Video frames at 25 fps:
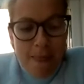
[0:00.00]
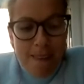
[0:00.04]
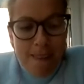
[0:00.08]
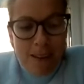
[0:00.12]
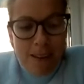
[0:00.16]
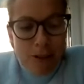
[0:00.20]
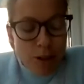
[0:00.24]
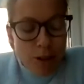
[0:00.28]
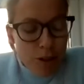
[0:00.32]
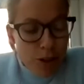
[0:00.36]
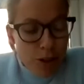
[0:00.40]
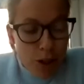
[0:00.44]

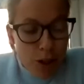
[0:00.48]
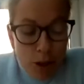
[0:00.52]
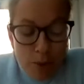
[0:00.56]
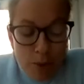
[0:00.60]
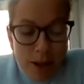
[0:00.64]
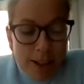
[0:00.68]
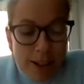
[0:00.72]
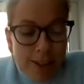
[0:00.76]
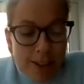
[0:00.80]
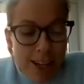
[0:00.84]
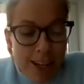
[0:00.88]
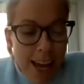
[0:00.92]
So 2
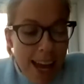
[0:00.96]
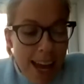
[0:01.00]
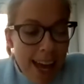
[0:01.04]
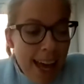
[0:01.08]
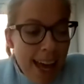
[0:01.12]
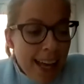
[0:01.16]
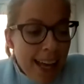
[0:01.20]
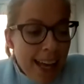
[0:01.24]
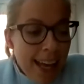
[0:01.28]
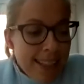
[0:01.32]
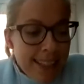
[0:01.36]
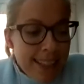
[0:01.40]

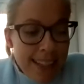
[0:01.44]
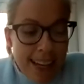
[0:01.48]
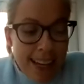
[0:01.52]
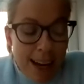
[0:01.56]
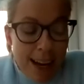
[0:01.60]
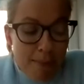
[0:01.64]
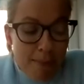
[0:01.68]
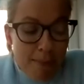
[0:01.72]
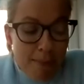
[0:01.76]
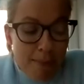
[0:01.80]
wheelchairs, an